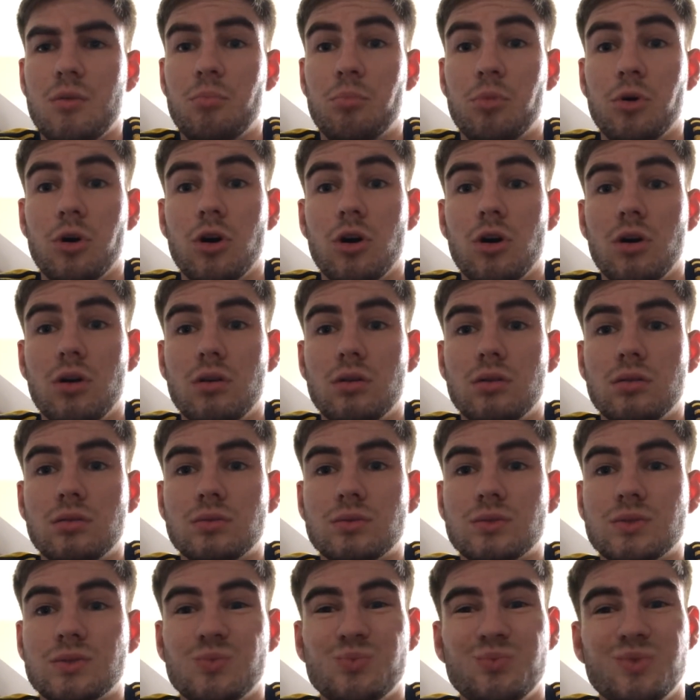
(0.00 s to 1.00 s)
But
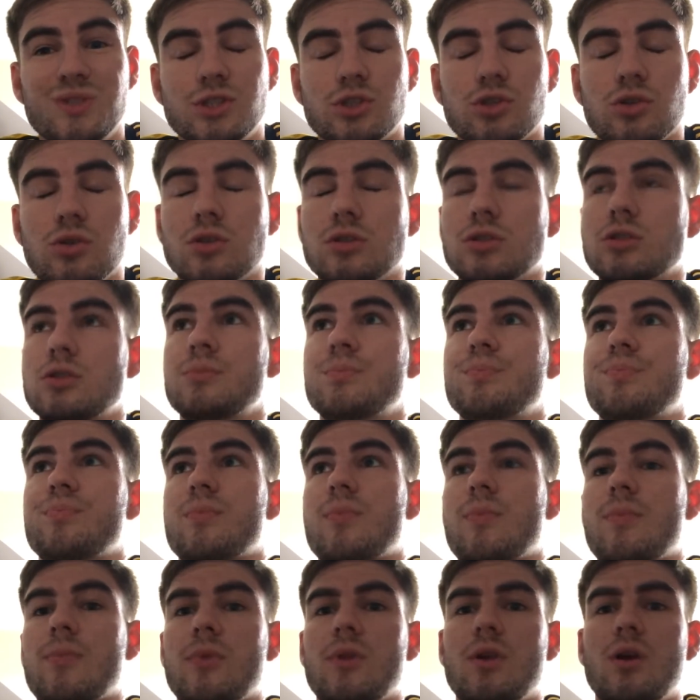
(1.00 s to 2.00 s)
we saw
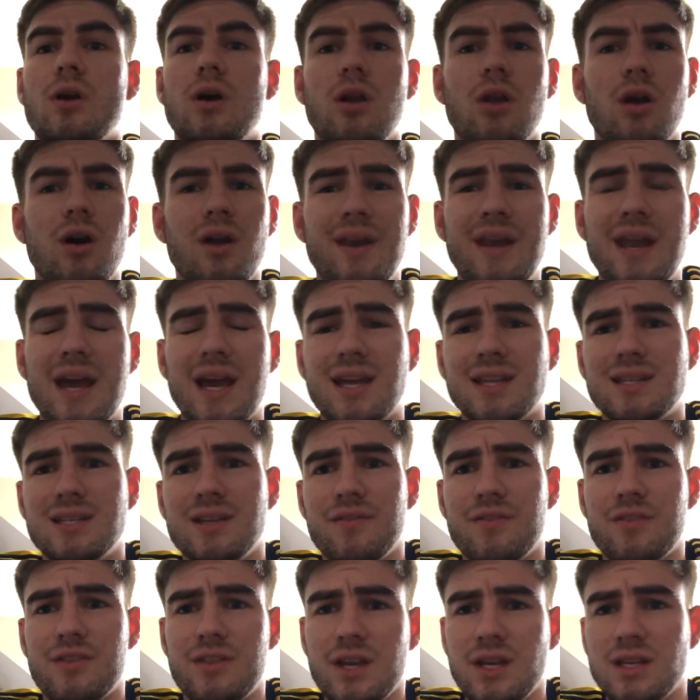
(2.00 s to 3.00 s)
a lot of
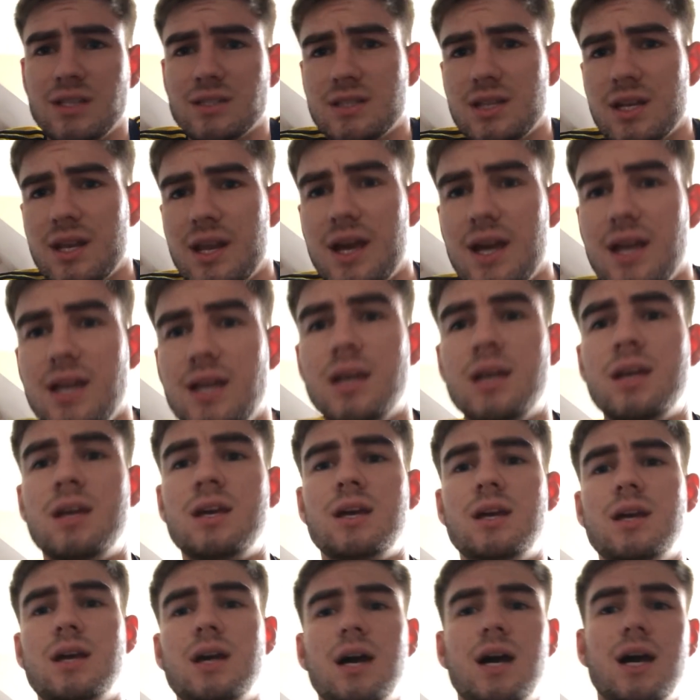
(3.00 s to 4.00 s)
negative things today,
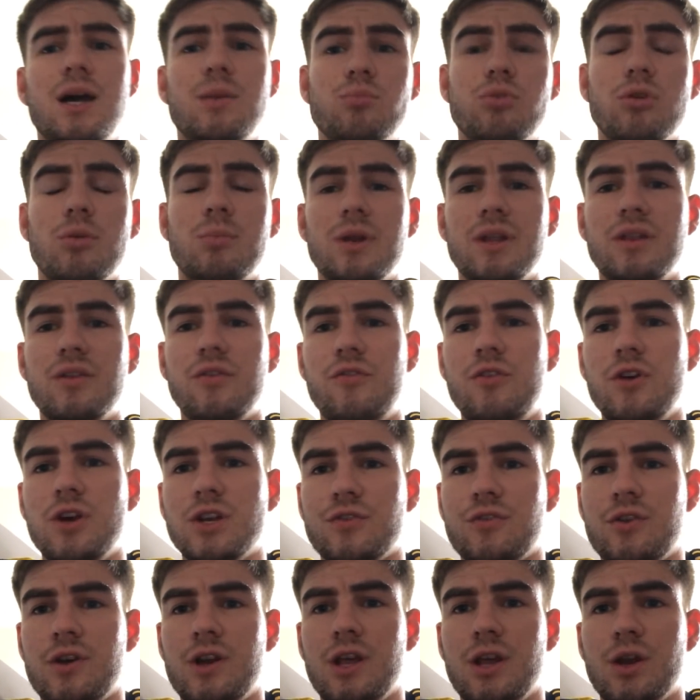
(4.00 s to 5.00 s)
and probably the
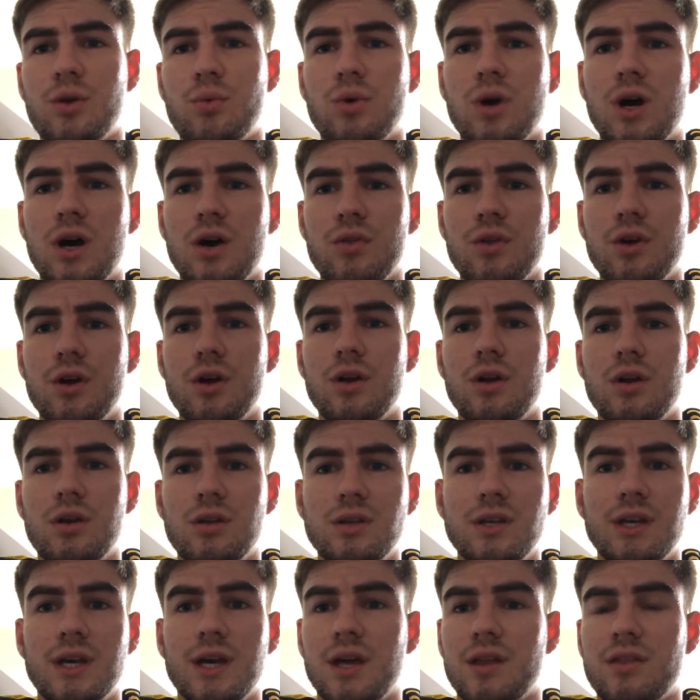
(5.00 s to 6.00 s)
first friendly in a while that,
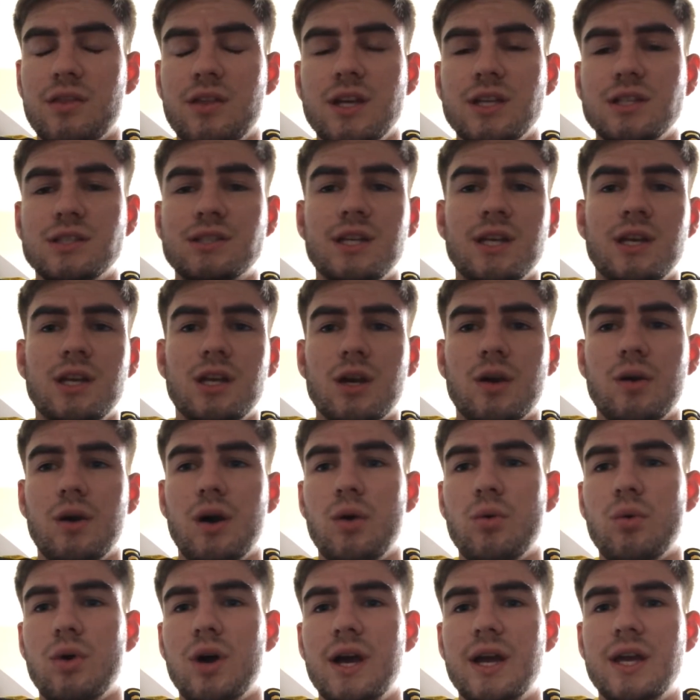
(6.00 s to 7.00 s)
things didn't go
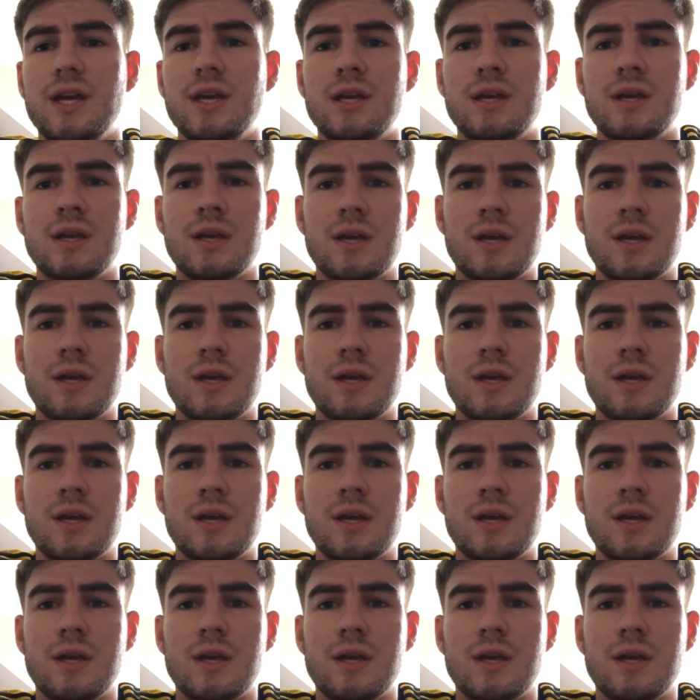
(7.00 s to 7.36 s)
our way.